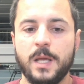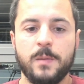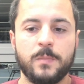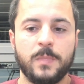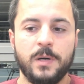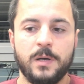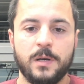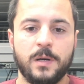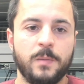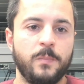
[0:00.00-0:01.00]
the name
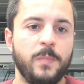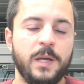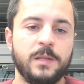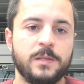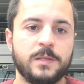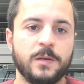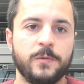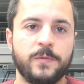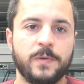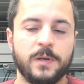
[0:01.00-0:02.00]
made
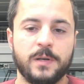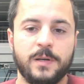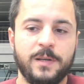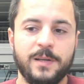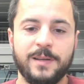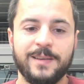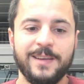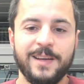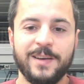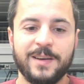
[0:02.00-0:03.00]
itself
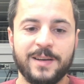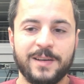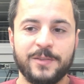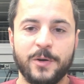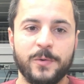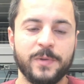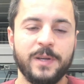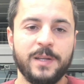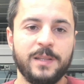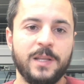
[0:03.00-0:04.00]
known,
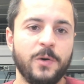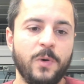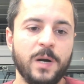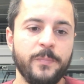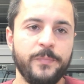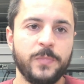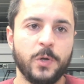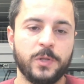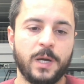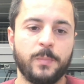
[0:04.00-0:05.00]

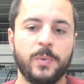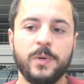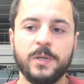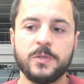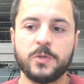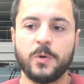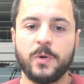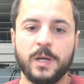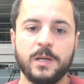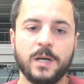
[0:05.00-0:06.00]
thealarm.app.
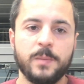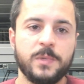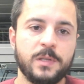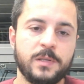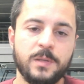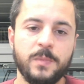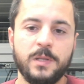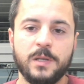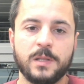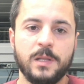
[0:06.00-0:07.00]
So I grabbed it
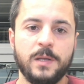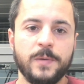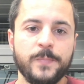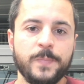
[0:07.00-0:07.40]
immediately.